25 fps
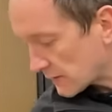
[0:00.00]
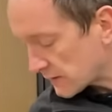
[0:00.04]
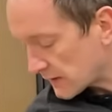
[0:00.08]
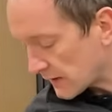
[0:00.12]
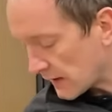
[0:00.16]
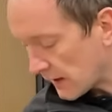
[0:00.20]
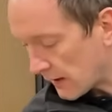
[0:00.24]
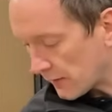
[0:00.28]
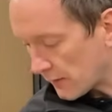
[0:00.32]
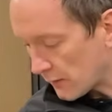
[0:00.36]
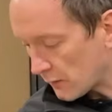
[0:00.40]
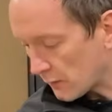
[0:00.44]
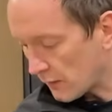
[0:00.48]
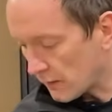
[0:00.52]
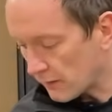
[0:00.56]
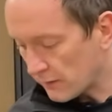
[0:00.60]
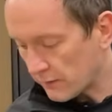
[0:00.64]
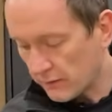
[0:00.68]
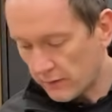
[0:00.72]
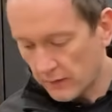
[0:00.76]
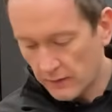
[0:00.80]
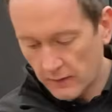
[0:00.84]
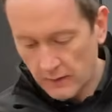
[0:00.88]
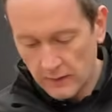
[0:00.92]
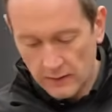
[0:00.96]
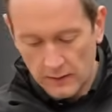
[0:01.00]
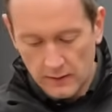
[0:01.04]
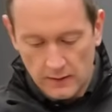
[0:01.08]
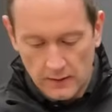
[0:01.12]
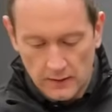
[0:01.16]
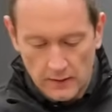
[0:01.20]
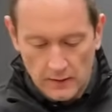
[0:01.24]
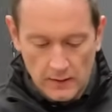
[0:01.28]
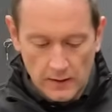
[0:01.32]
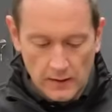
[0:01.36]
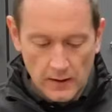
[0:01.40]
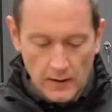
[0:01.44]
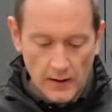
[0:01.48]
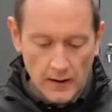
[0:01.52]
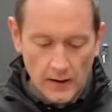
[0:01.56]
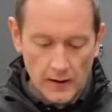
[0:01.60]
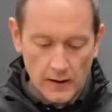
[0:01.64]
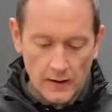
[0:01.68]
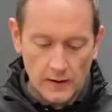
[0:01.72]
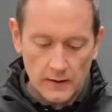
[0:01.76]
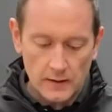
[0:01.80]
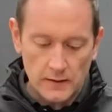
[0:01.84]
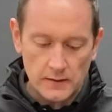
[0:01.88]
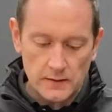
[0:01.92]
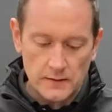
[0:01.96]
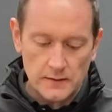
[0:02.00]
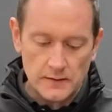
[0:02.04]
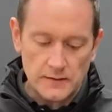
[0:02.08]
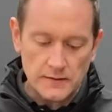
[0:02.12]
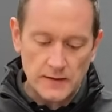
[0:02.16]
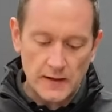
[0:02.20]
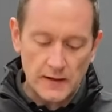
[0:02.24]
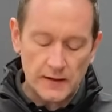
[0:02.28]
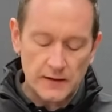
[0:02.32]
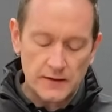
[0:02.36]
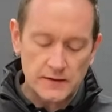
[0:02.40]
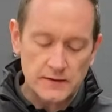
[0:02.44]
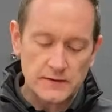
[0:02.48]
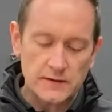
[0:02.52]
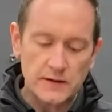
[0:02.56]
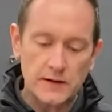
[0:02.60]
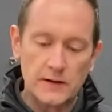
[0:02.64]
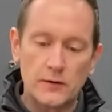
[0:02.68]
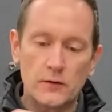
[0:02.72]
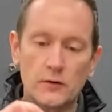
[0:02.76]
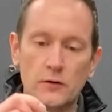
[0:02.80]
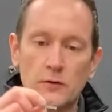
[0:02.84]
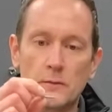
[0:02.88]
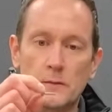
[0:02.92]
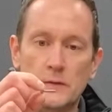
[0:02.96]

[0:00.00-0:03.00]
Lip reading: together with stainless steel